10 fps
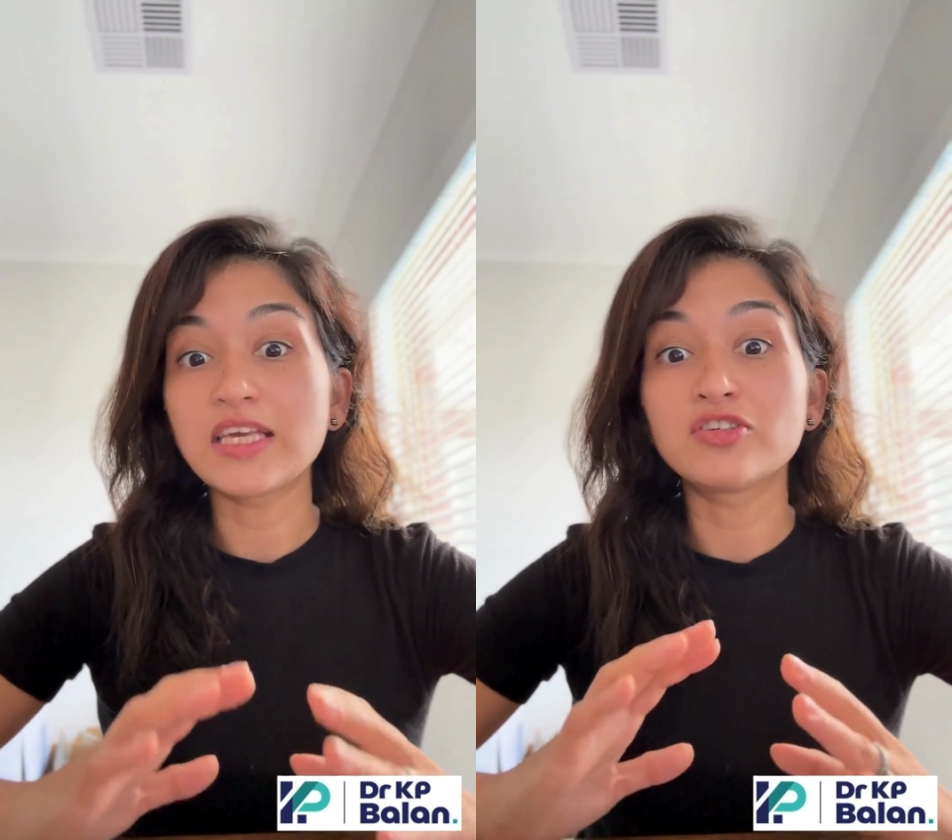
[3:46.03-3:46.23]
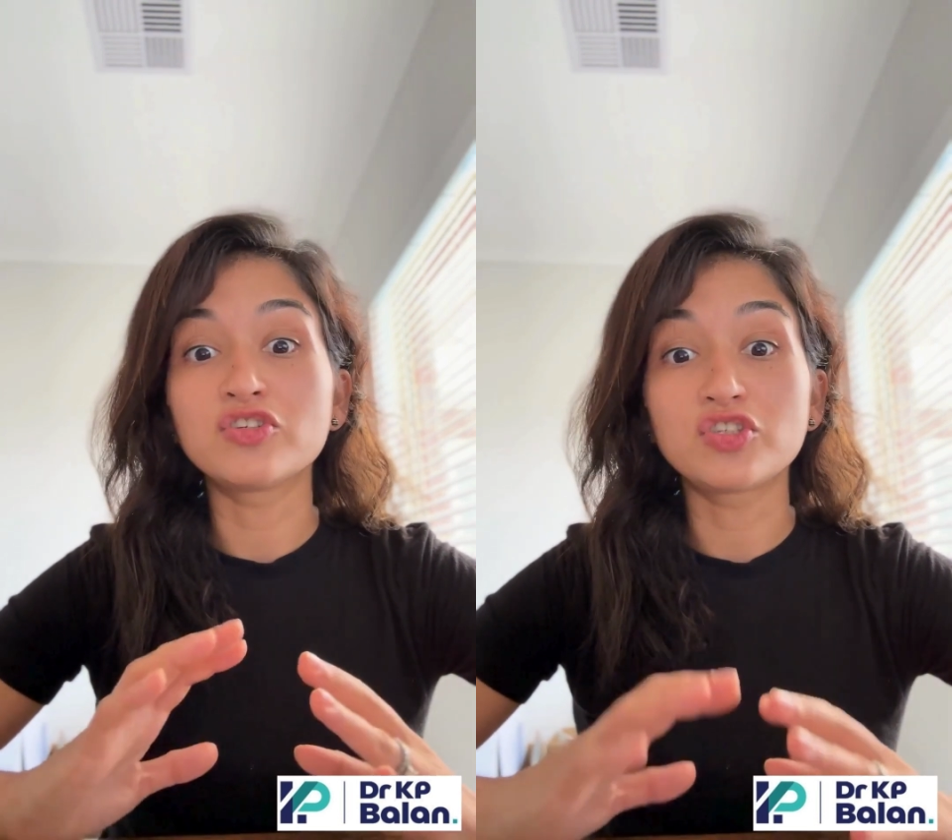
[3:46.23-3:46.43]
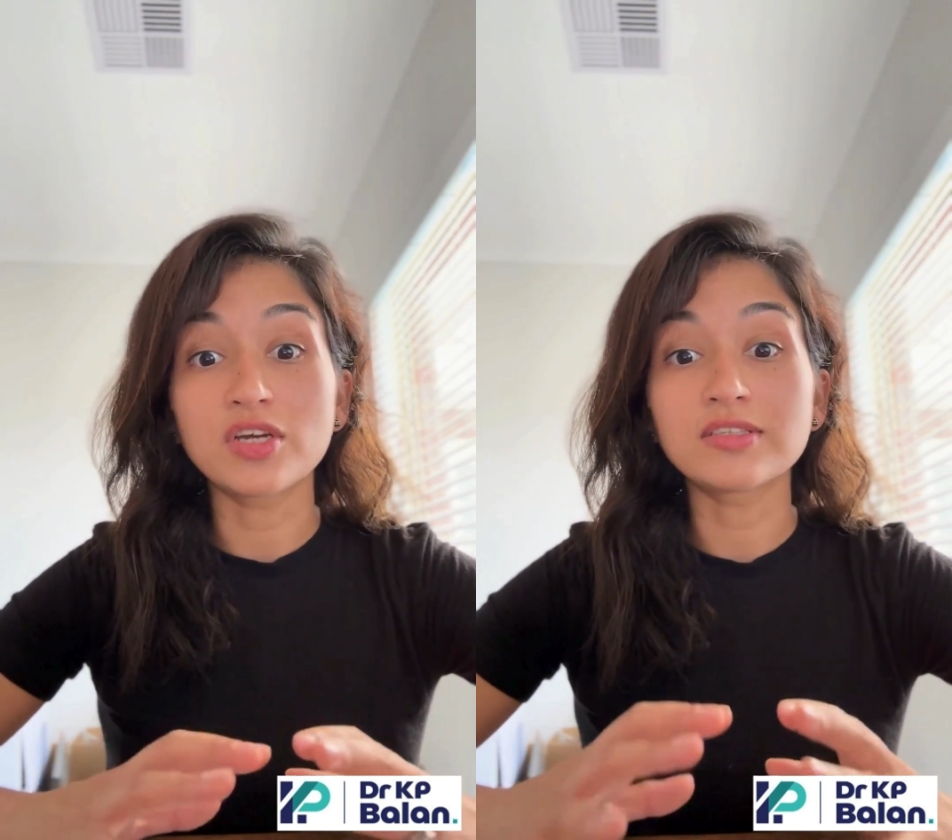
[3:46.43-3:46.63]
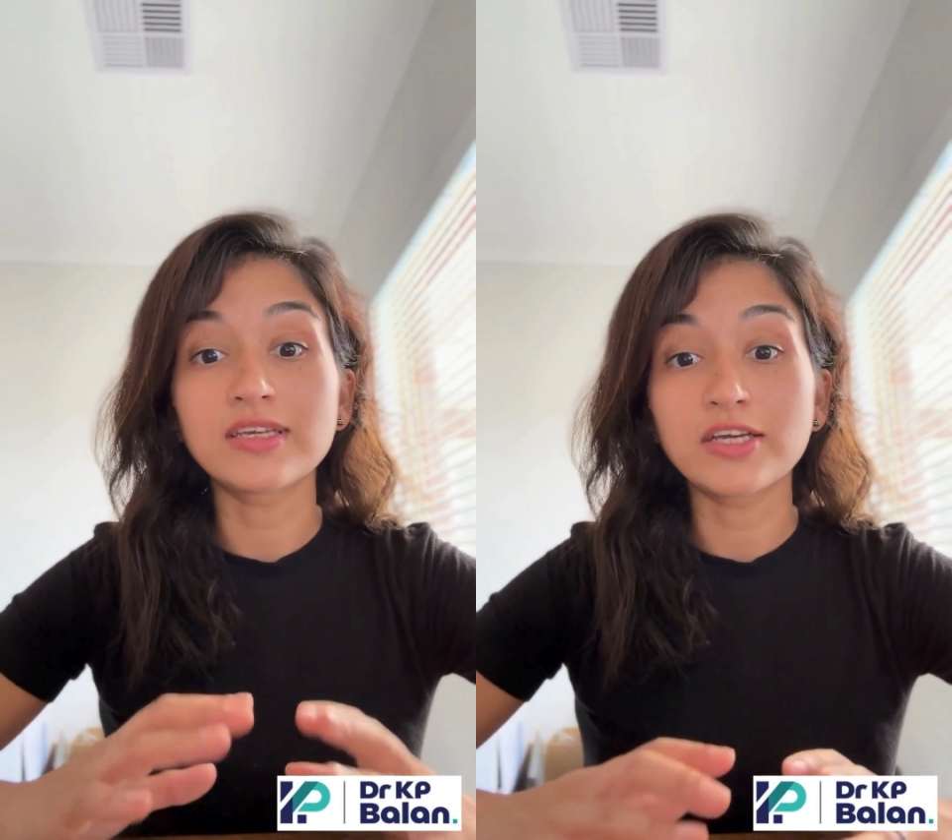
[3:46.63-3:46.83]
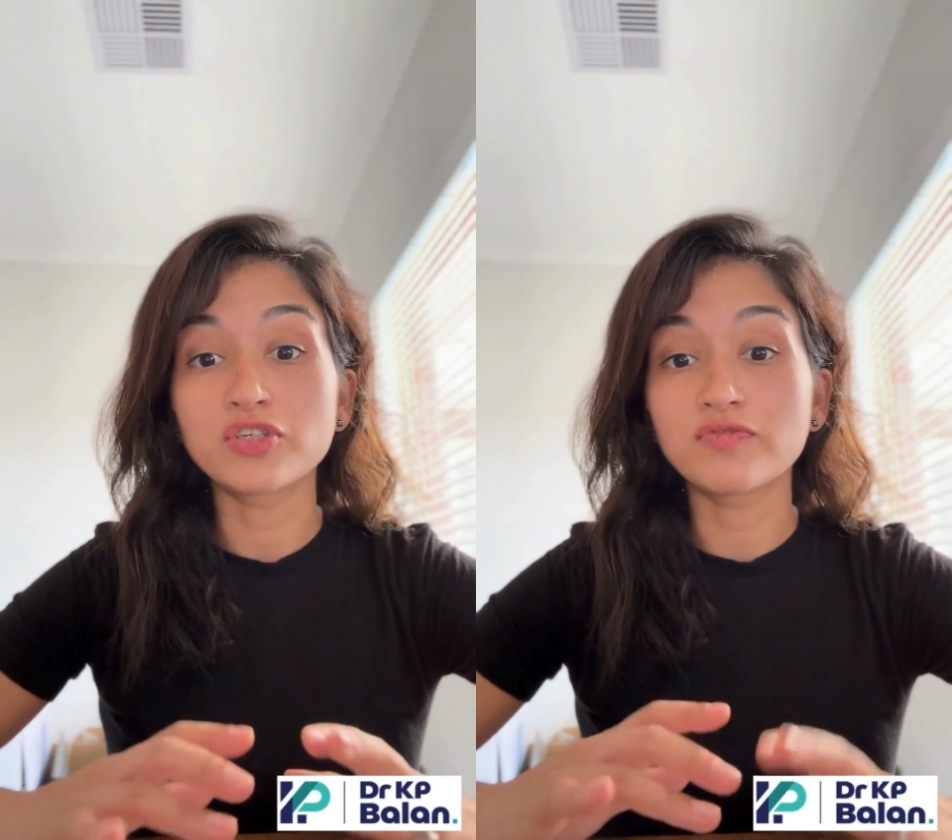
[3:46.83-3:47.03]
is just to
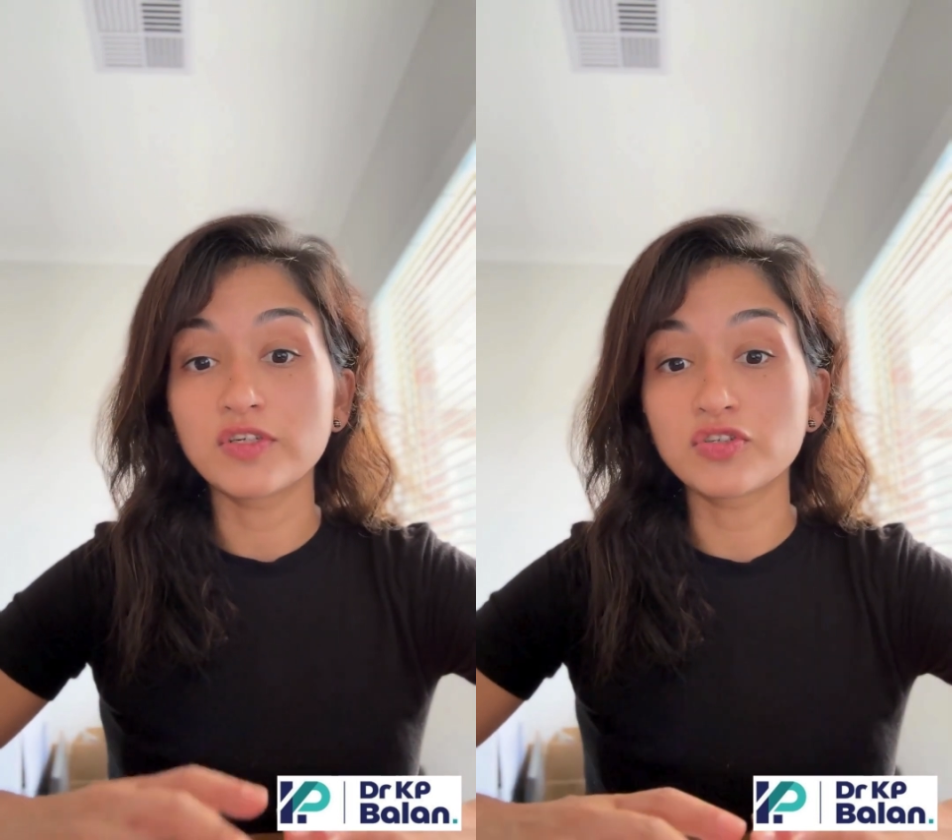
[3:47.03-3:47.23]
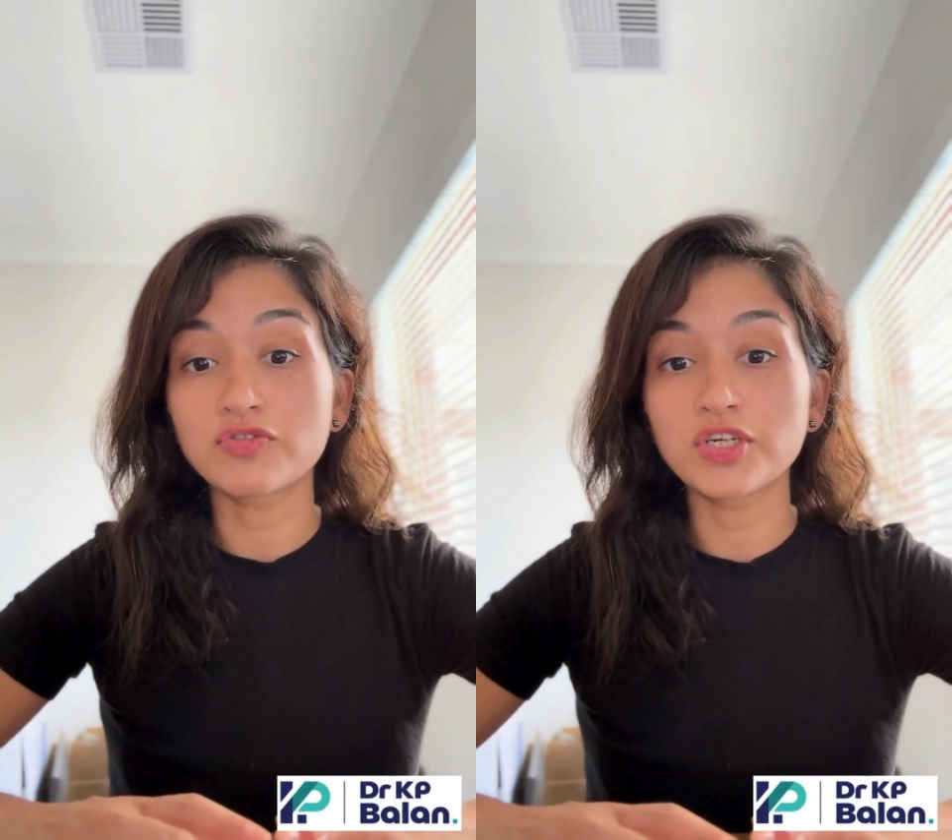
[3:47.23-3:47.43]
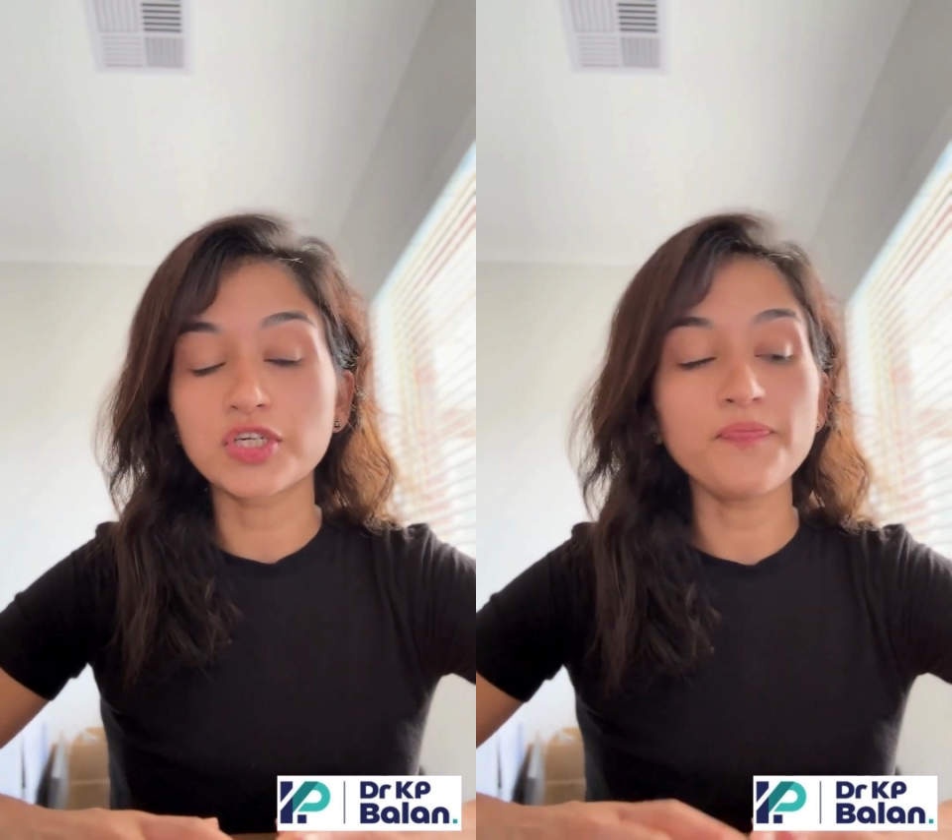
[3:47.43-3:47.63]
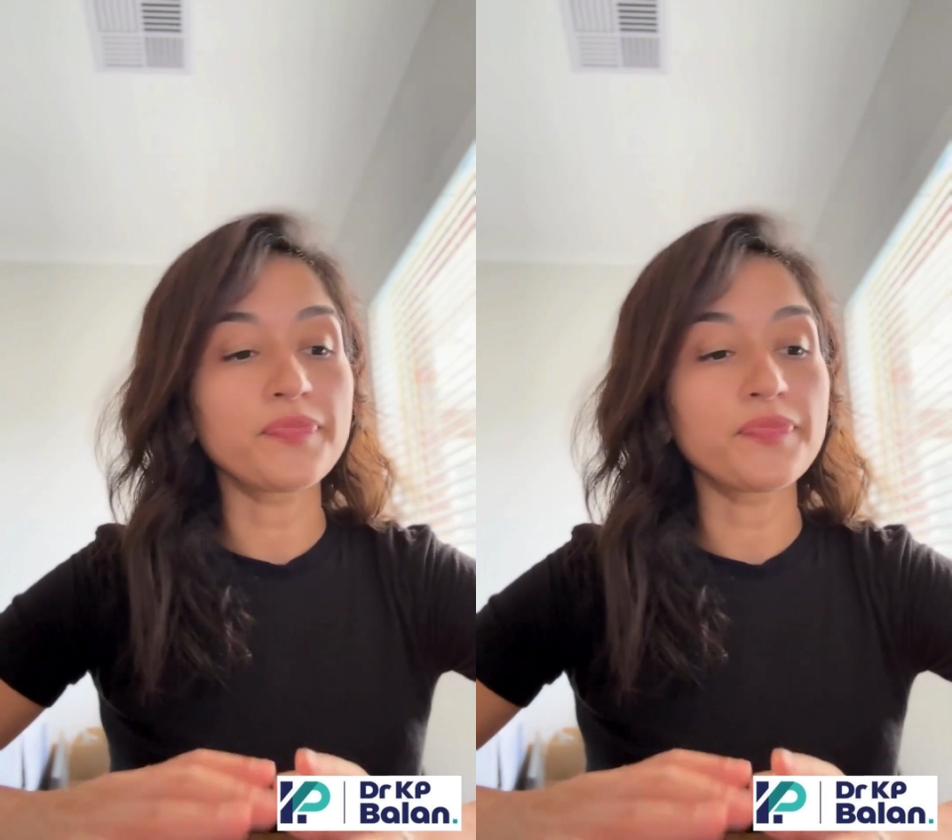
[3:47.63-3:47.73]
get your registration.